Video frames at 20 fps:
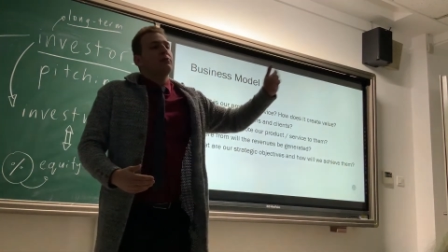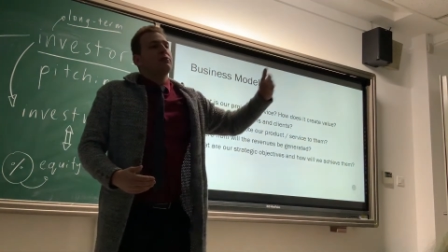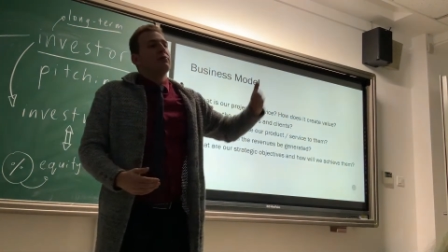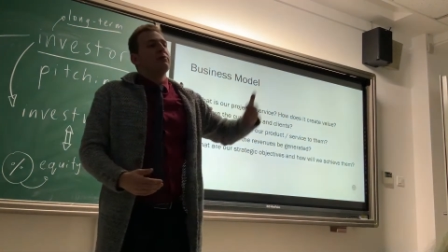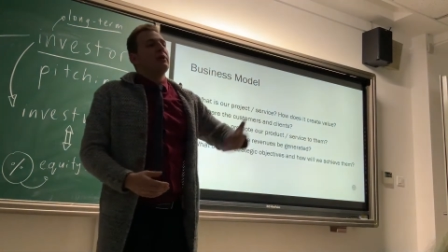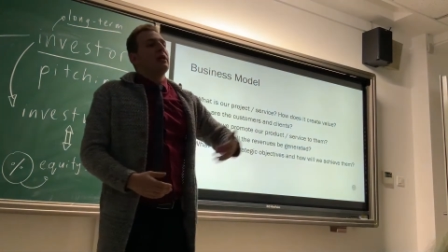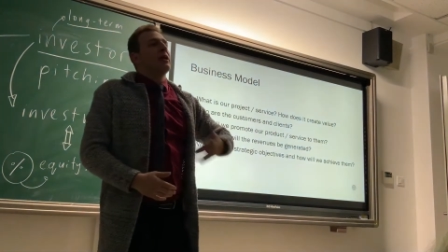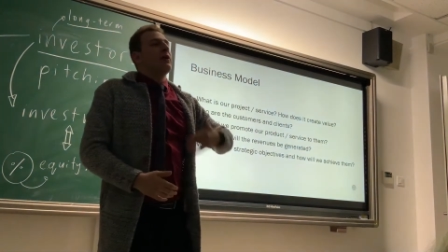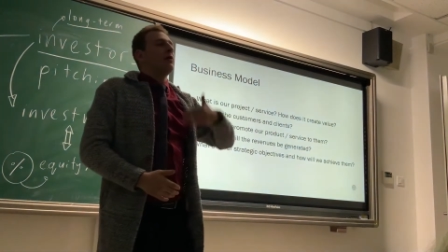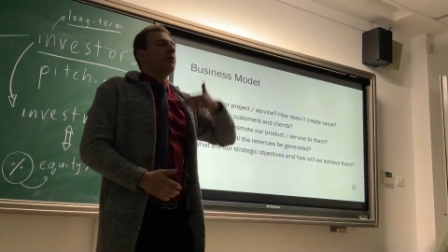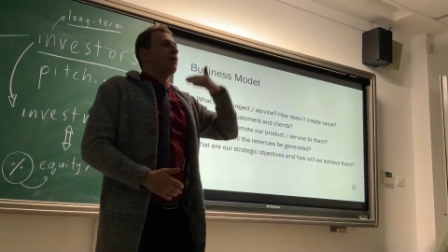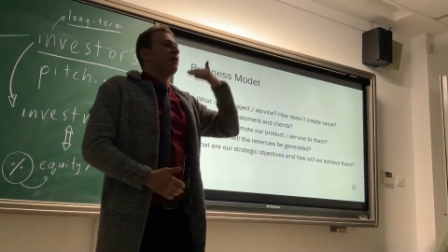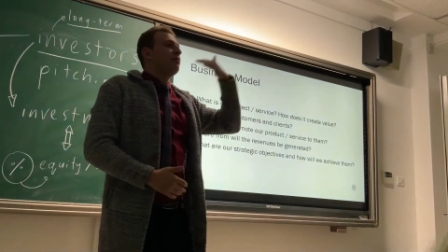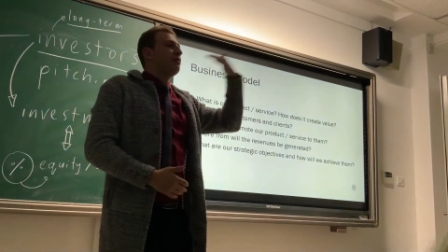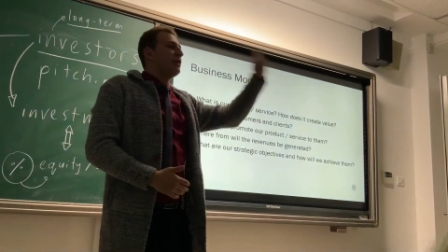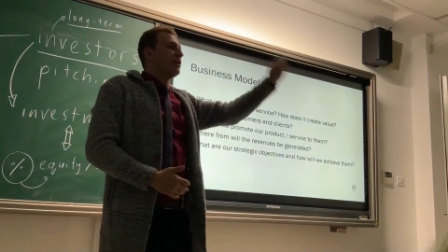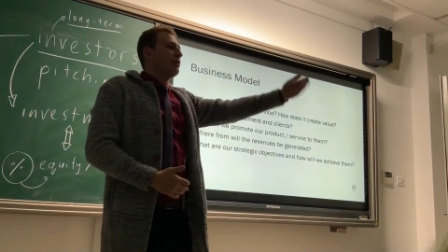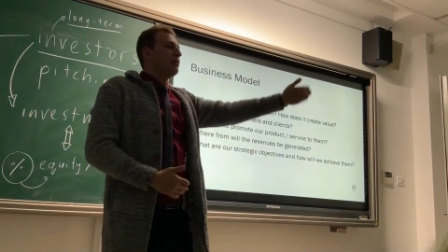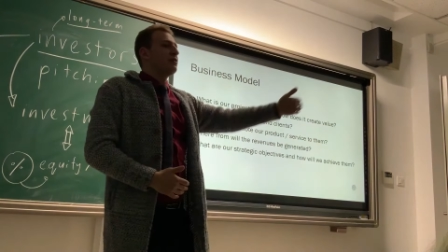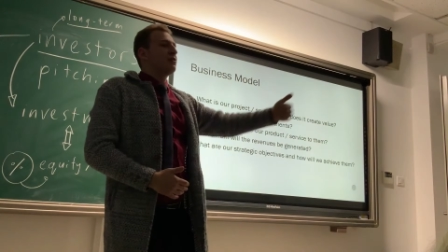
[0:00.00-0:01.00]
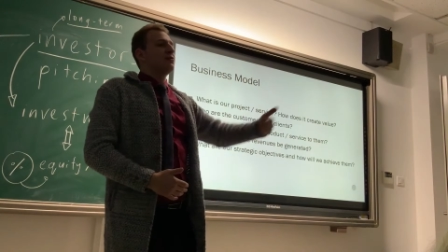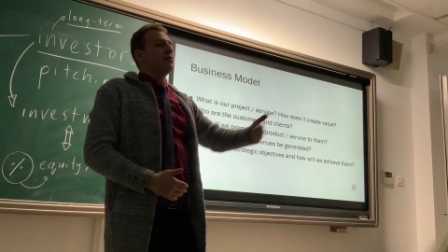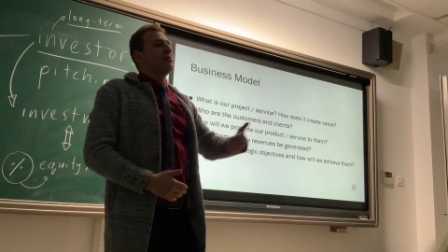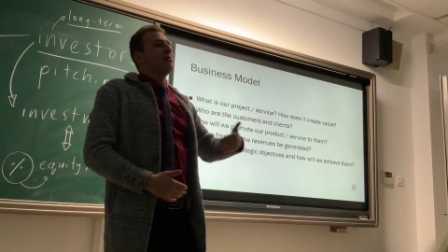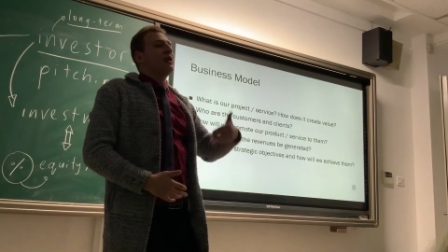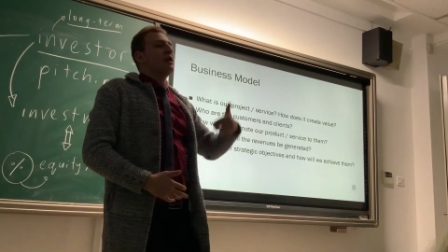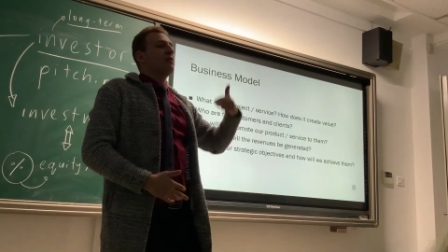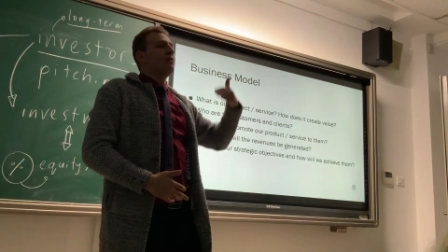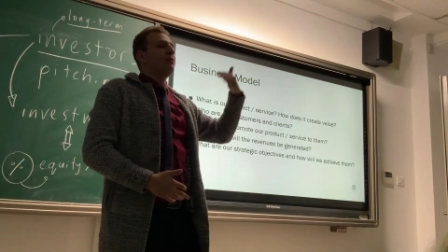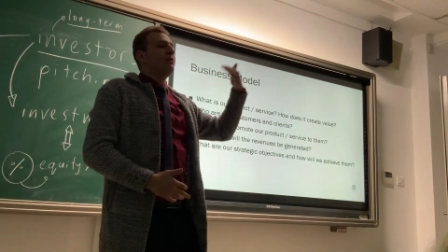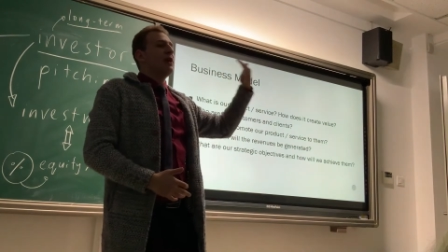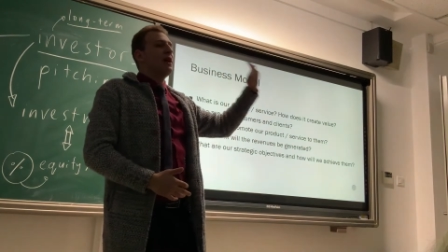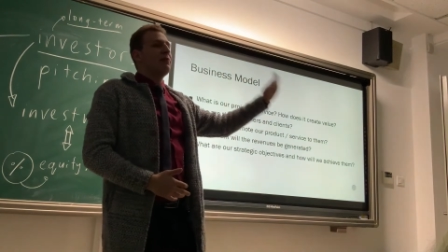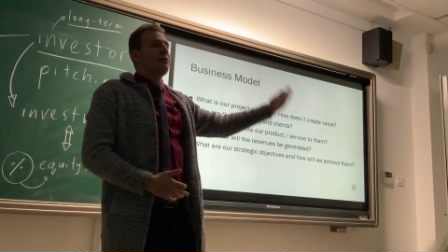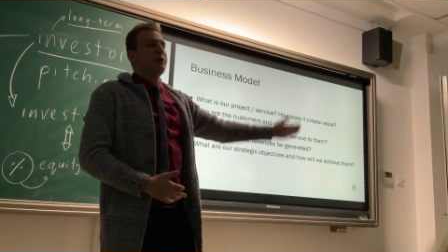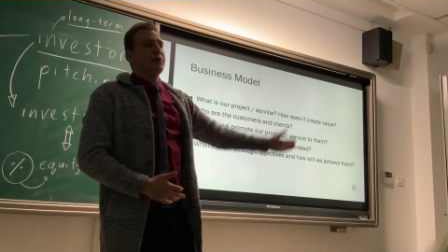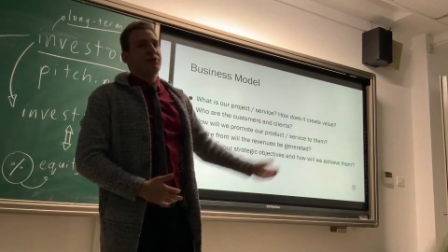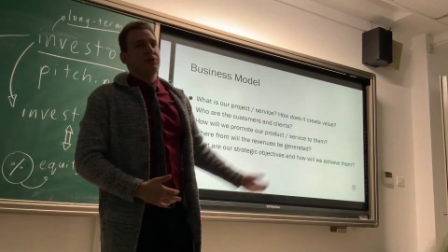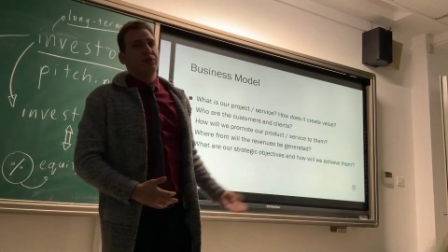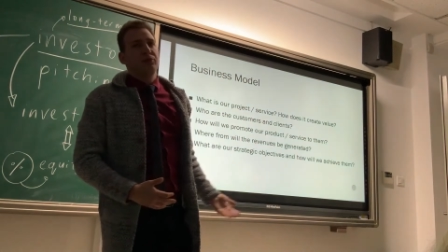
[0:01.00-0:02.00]
from now, three years from now, five
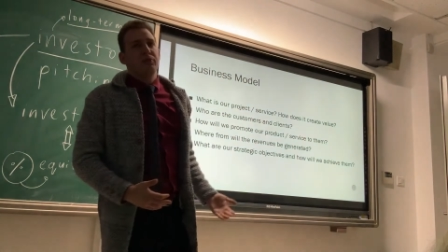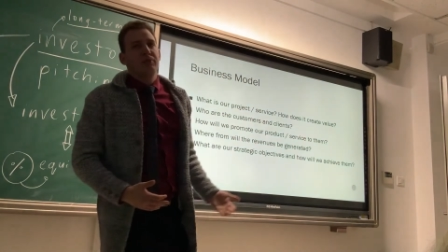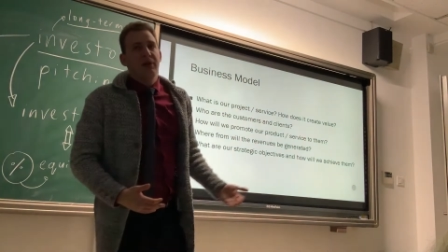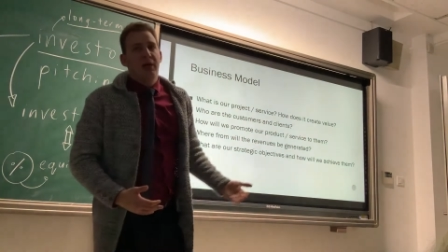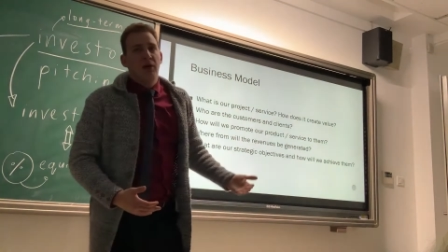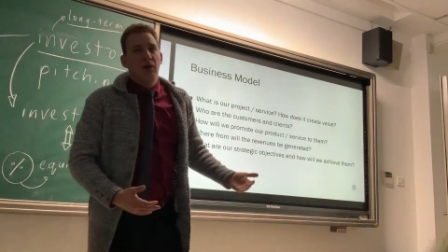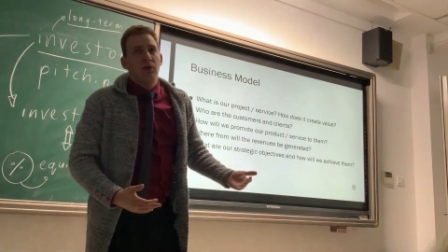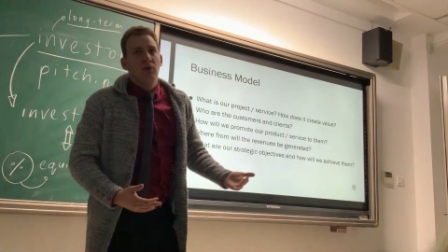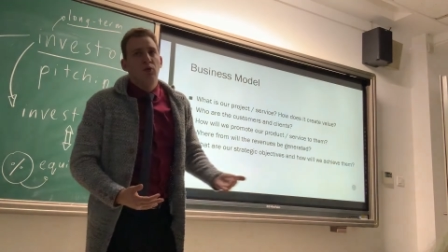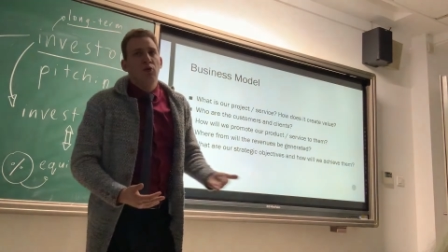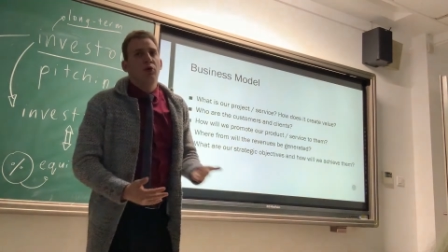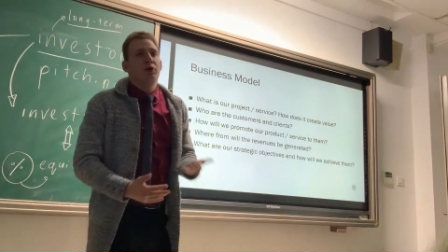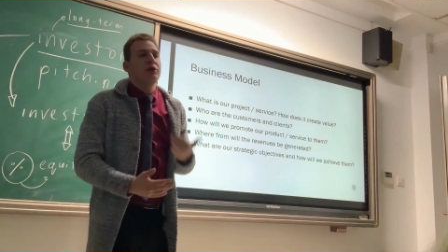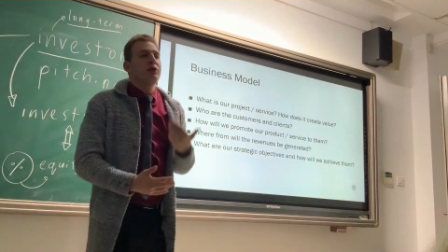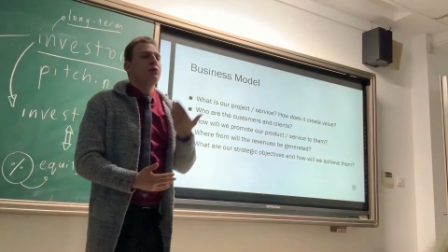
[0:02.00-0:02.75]
years from now? What are